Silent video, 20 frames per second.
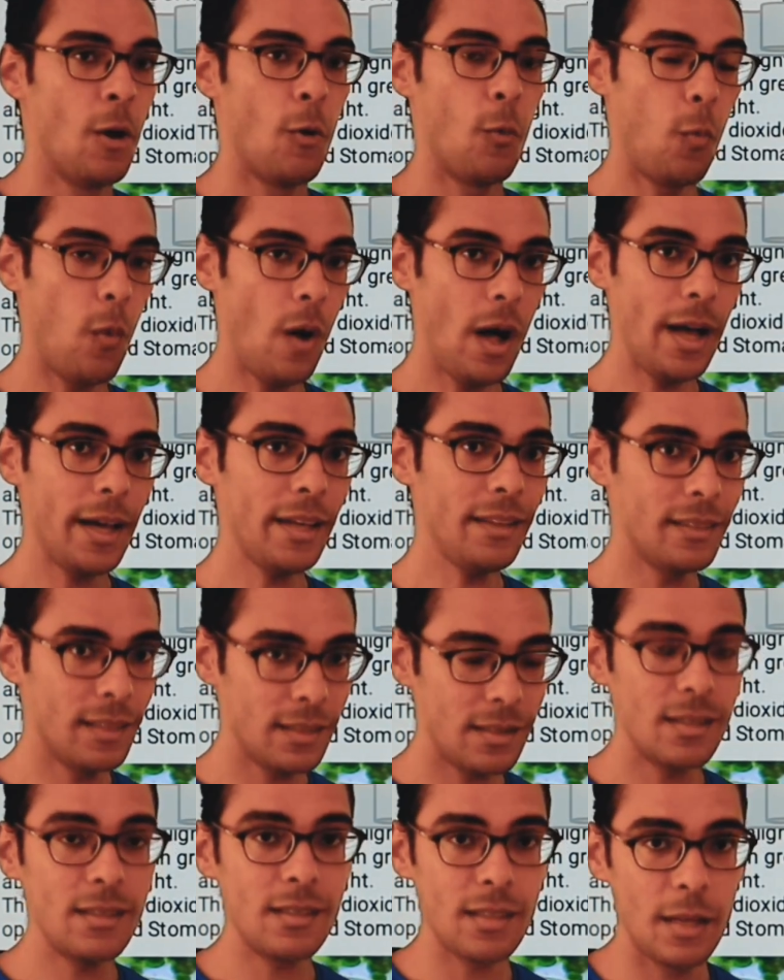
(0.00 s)
Why
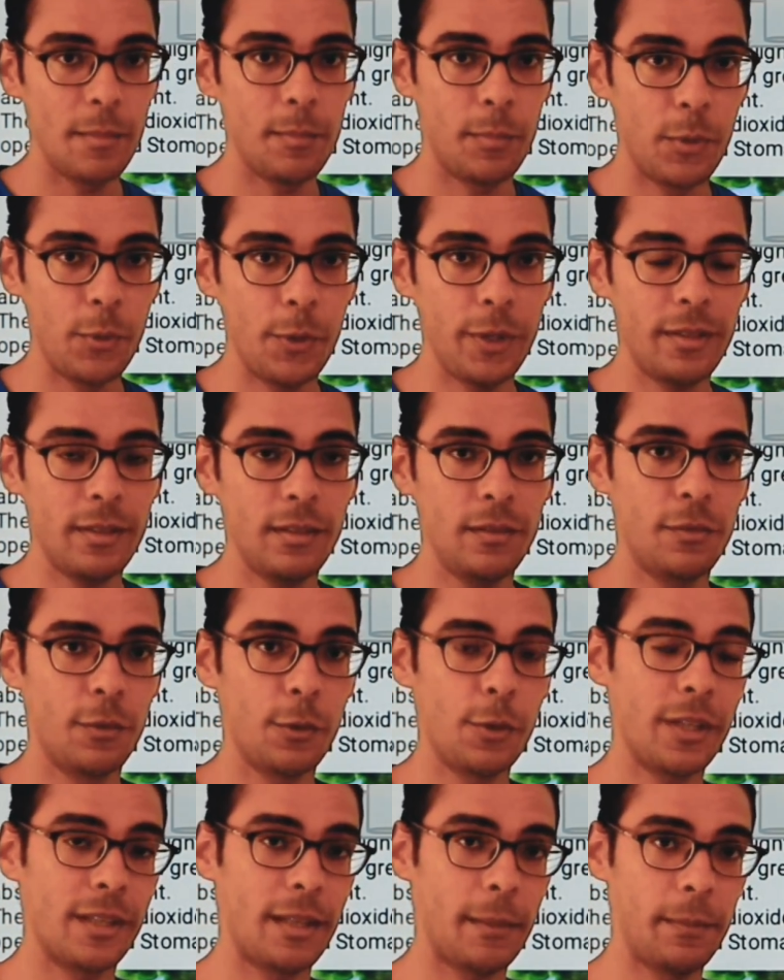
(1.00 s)
this is important
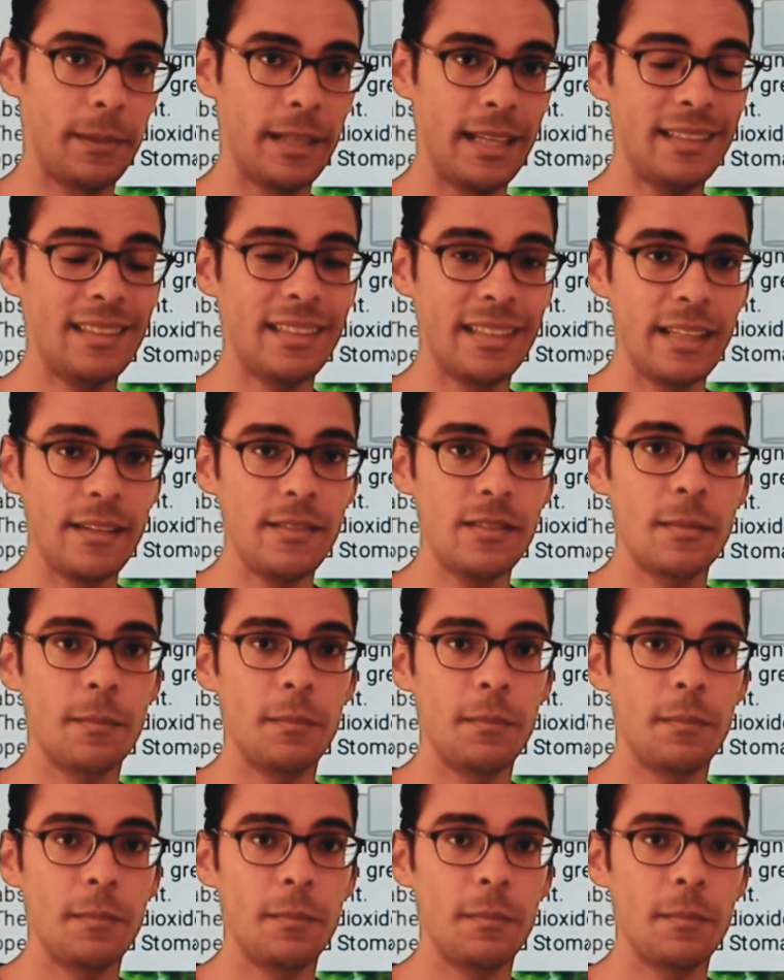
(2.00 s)
for the plant leaves?